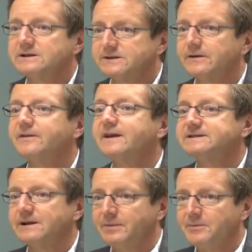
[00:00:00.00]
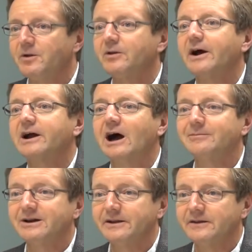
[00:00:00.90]
So the things that people
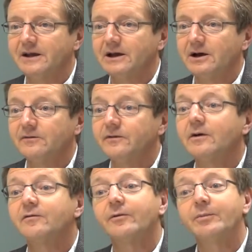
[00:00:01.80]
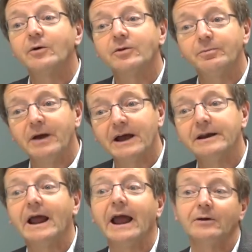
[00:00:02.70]
commonly think of for both
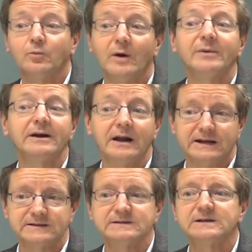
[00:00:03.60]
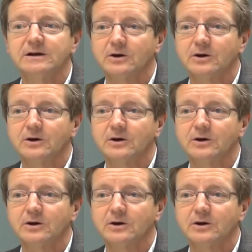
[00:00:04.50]
men and women as